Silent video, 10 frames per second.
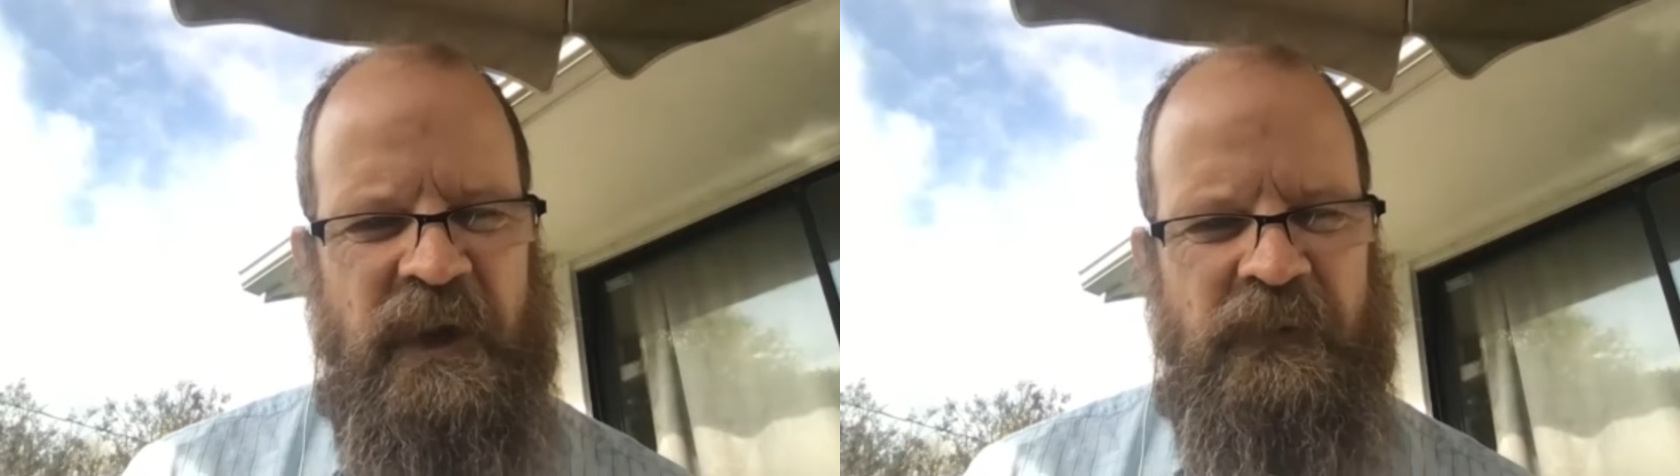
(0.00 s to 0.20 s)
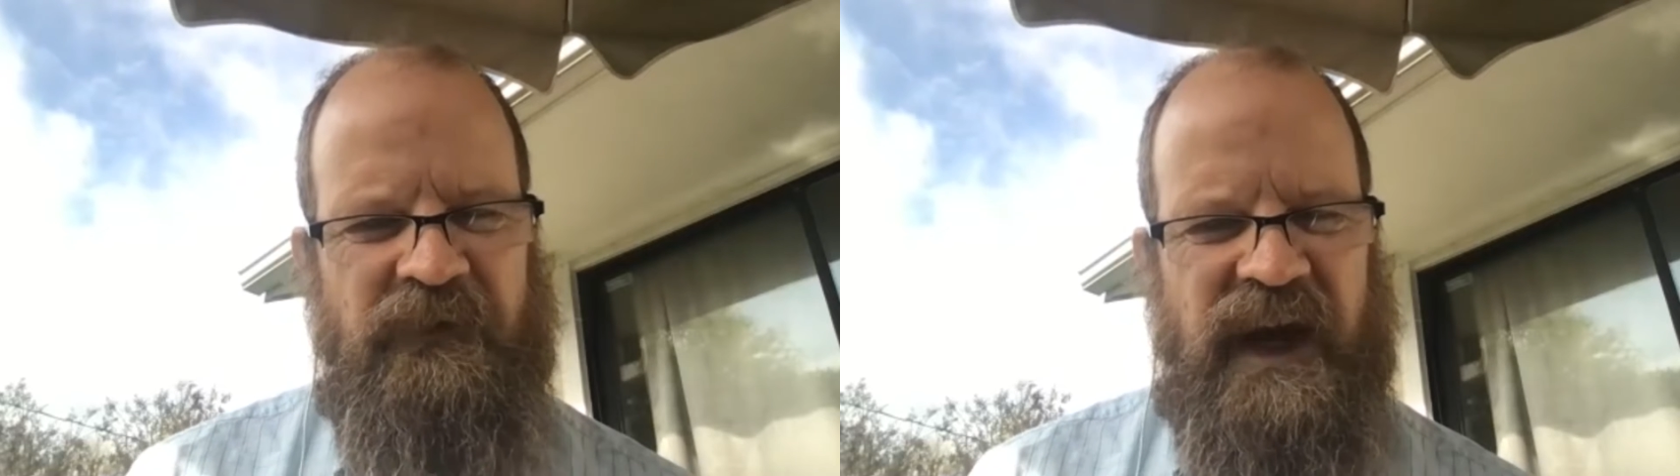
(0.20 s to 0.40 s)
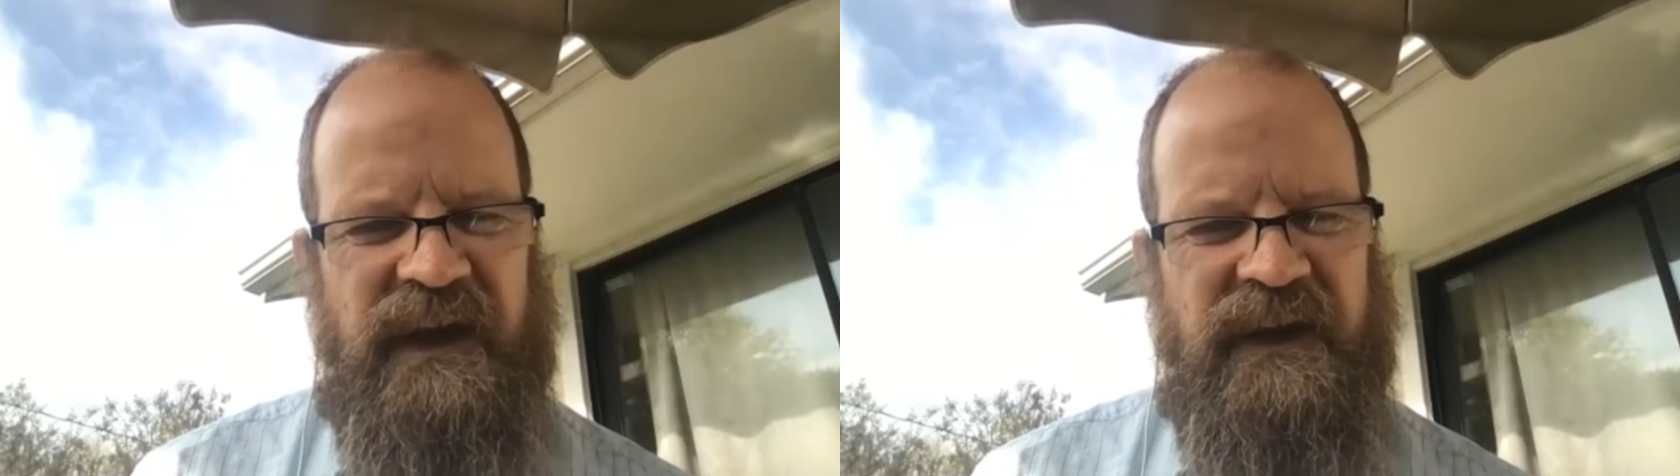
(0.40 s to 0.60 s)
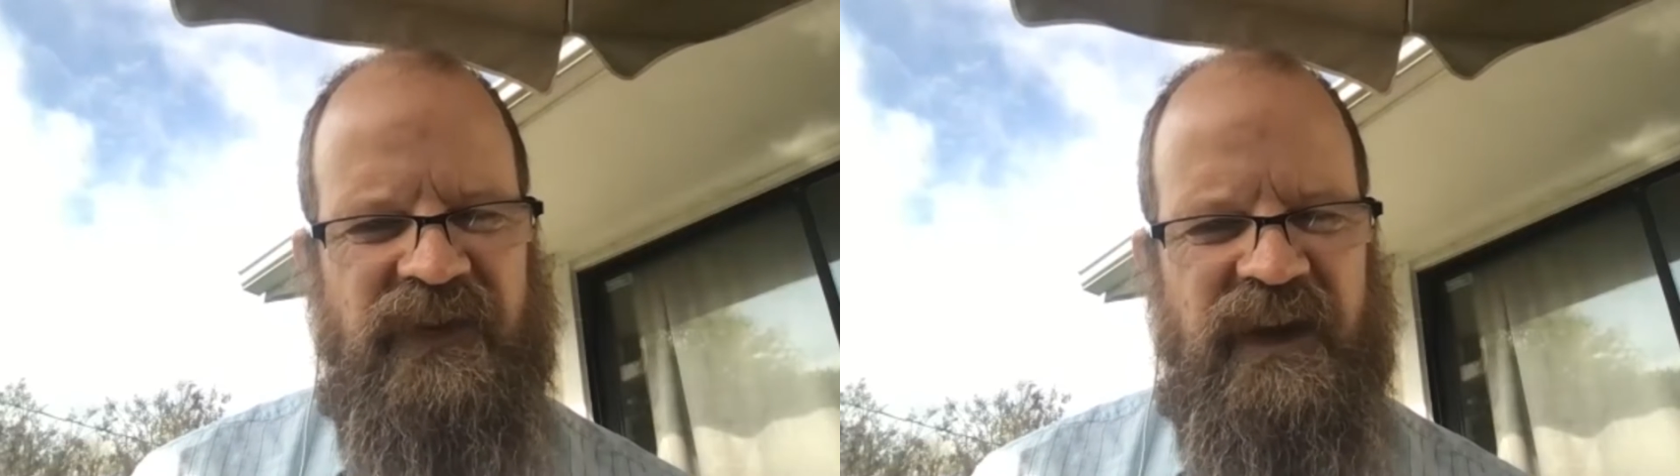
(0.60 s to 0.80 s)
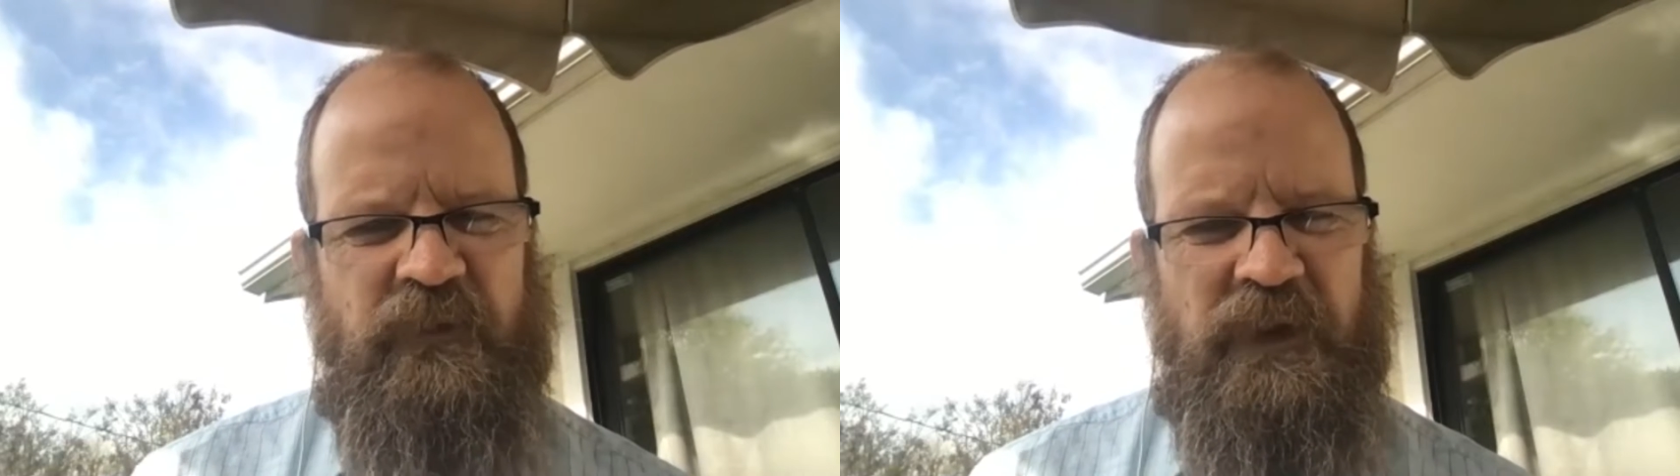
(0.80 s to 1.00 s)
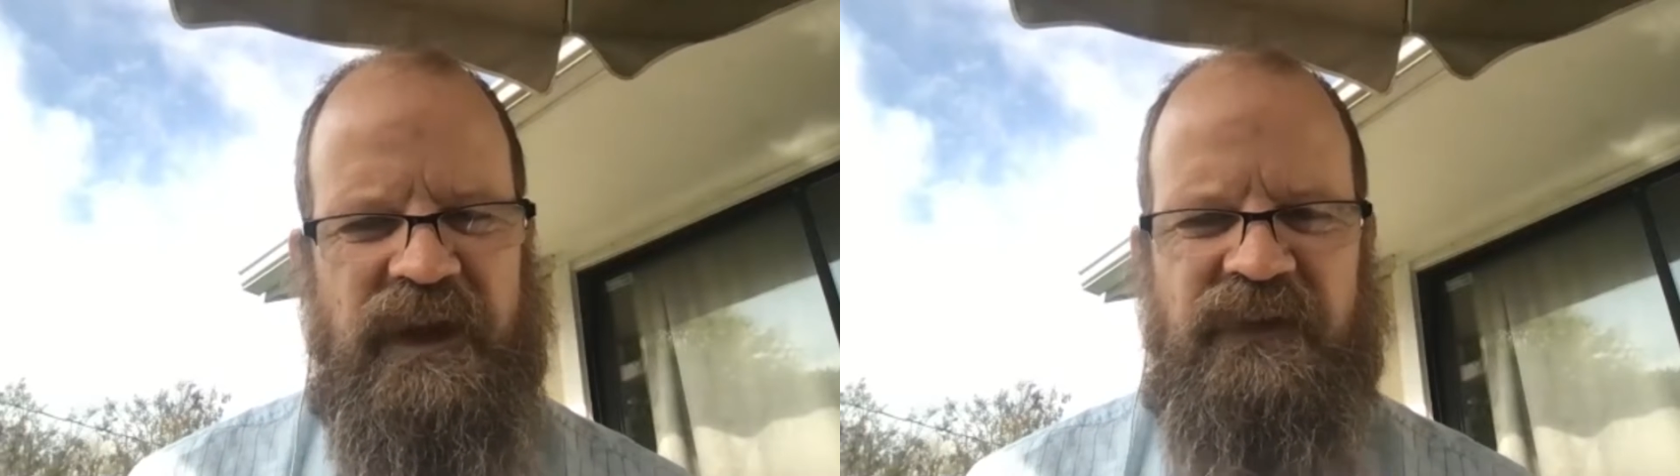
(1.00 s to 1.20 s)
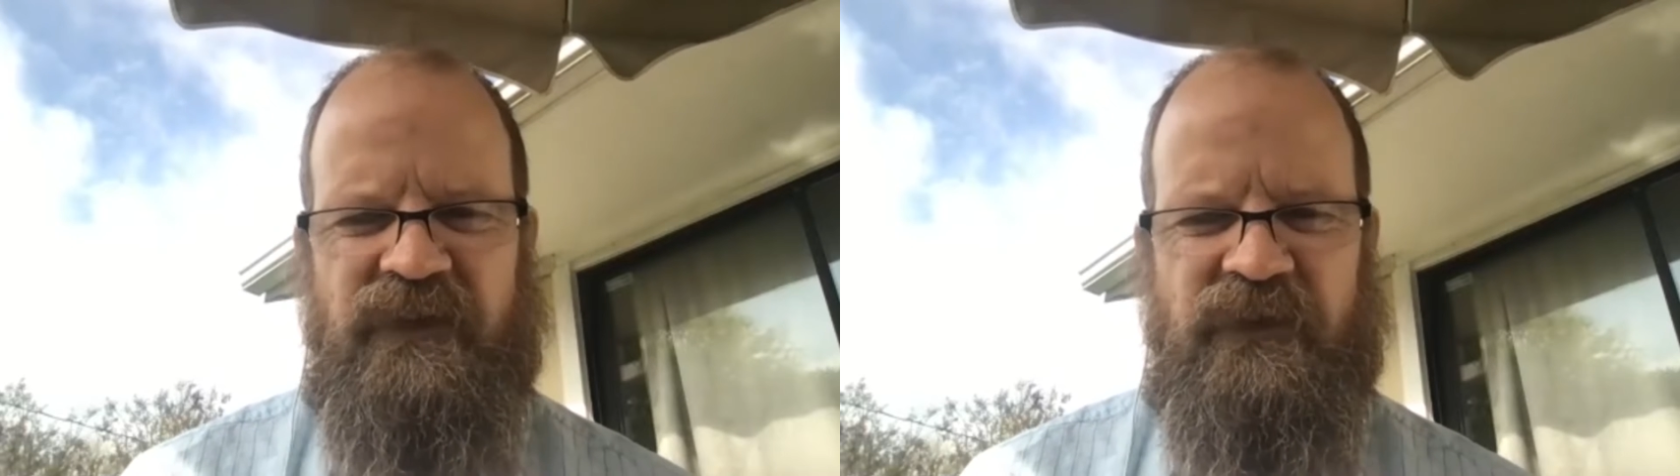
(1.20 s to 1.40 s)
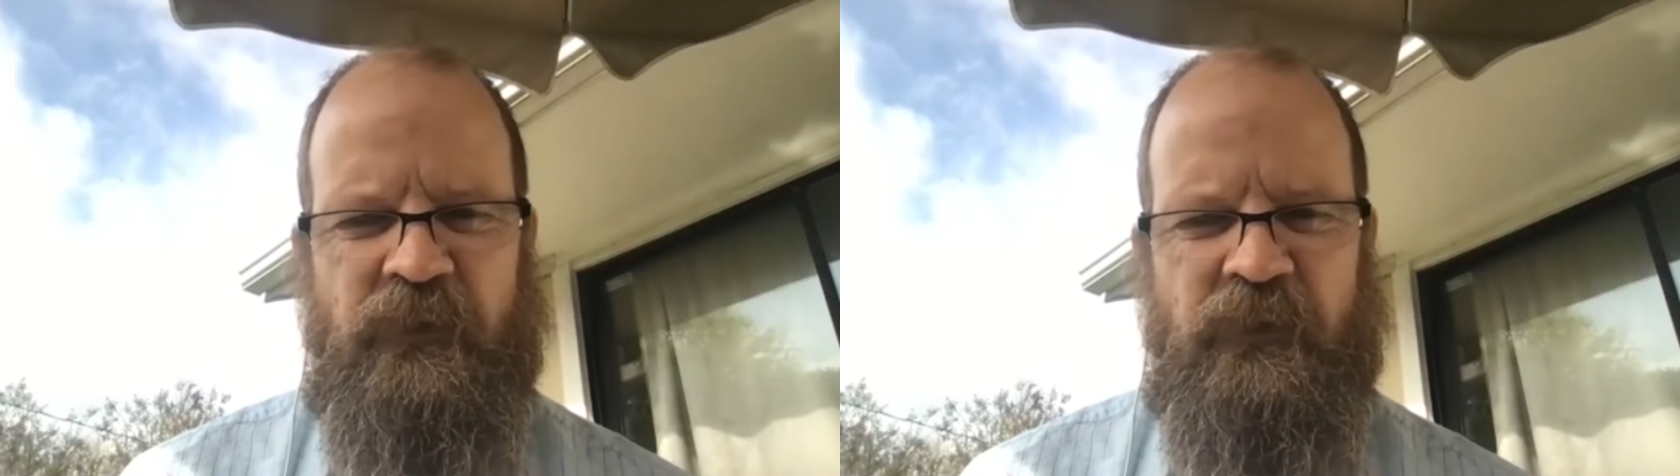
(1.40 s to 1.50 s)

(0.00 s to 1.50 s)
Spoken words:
providing safe places